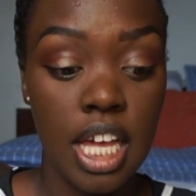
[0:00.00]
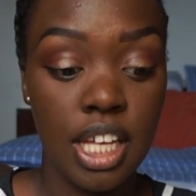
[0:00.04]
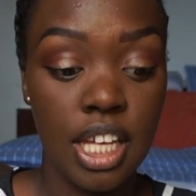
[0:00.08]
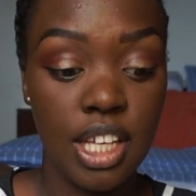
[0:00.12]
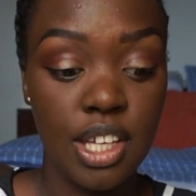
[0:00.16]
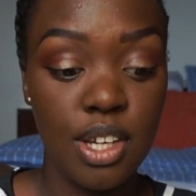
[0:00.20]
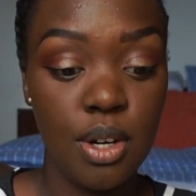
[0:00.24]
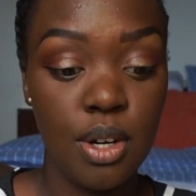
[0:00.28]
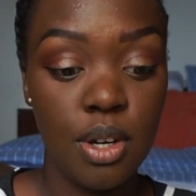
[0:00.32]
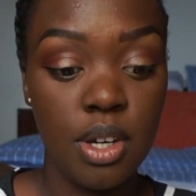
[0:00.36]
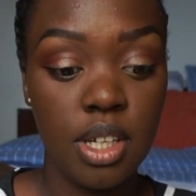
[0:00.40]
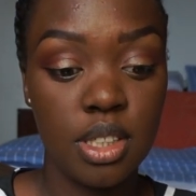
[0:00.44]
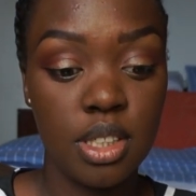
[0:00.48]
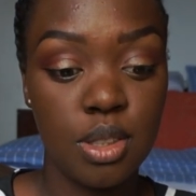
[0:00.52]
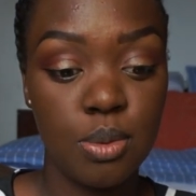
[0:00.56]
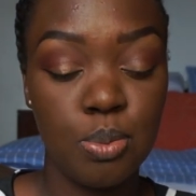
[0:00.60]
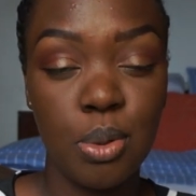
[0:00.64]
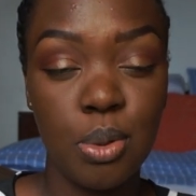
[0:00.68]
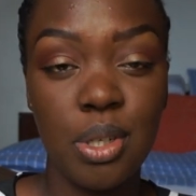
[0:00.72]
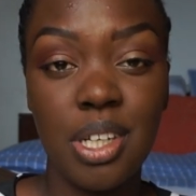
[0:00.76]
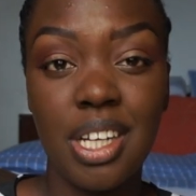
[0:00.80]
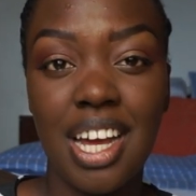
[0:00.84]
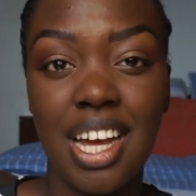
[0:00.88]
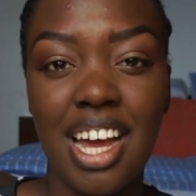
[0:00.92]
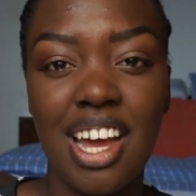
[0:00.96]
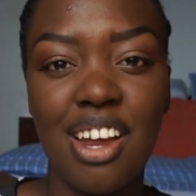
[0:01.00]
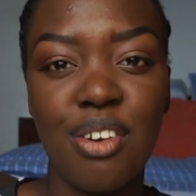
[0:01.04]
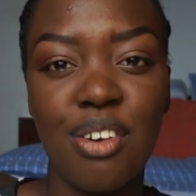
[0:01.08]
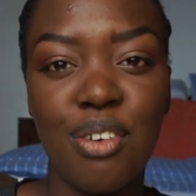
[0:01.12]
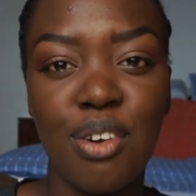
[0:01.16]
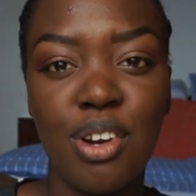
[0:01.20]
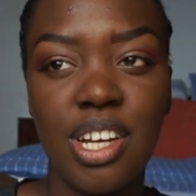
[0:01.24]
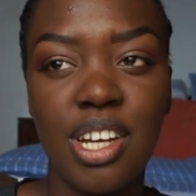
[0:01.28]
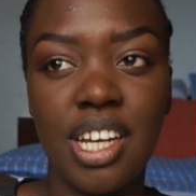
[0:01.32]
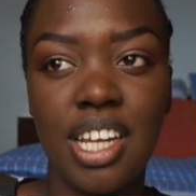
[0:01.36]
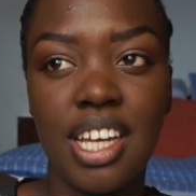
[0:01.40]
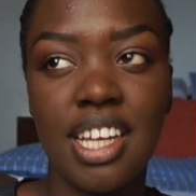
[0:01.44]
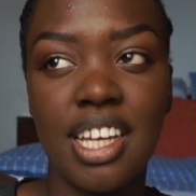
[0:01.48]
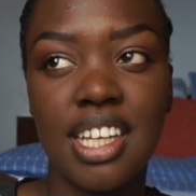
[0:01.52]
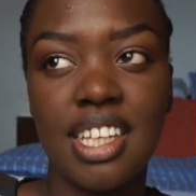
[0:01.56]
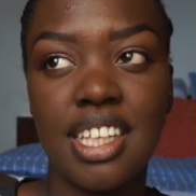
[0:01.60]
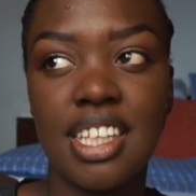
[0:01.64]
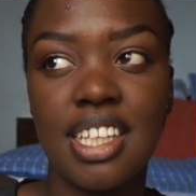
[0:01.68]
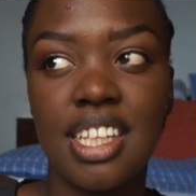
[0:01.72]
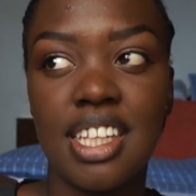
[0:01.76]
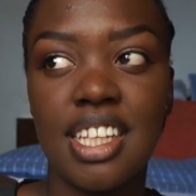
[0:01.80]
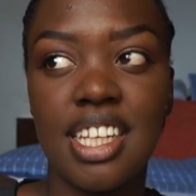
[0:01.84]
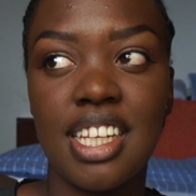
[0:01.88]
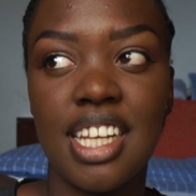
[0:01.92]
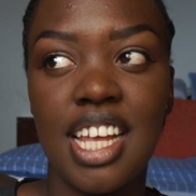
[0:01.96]
You know, it's pretty ironic.
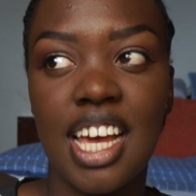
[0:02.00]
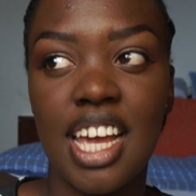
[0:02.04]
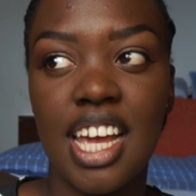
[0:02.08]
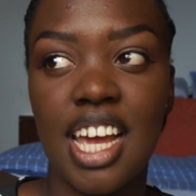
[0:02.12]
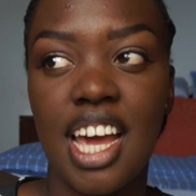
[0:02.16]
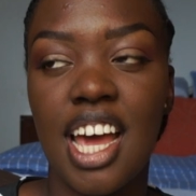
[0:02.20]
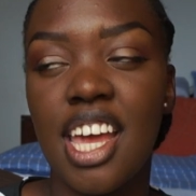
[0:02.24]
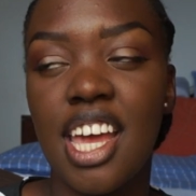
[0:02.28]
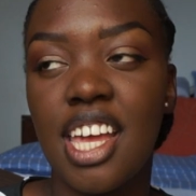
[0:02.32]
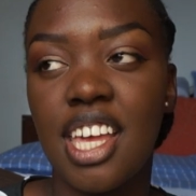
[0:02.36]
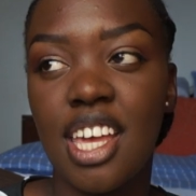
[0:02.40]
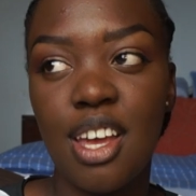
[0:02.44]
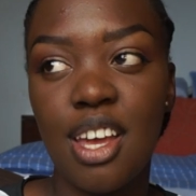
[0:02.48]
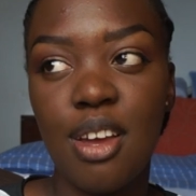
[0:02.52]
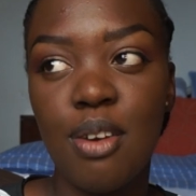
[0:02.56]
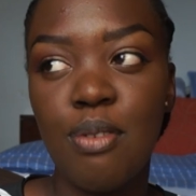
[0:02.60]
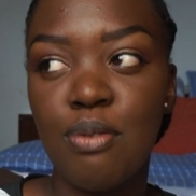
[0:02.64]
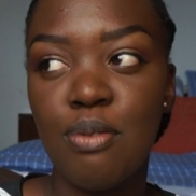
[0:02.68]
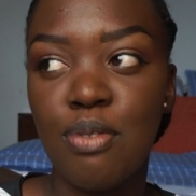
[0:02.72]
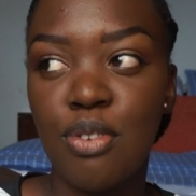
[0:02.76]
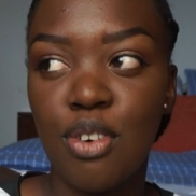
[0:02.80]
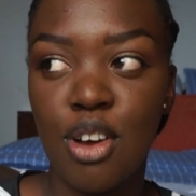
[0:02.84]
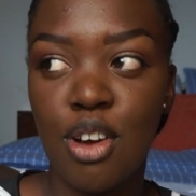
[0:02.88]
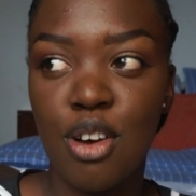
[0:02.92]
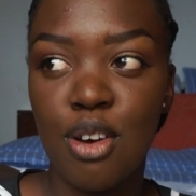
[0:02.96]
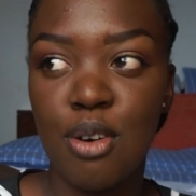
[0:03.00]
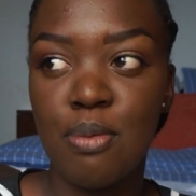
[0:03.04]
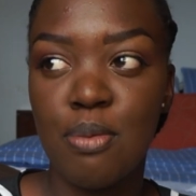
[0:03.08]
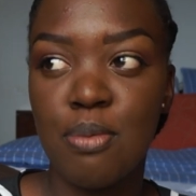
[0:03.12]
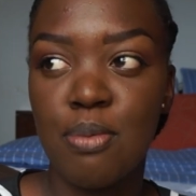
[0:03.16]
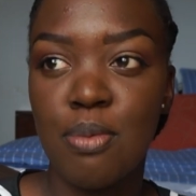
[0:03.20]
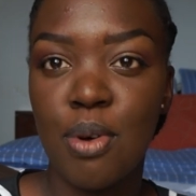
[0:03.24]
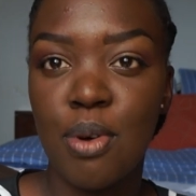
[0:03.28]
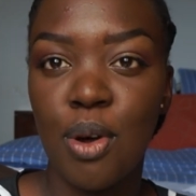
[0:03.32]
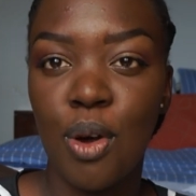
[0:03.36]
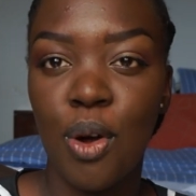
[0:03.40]
Like, I came from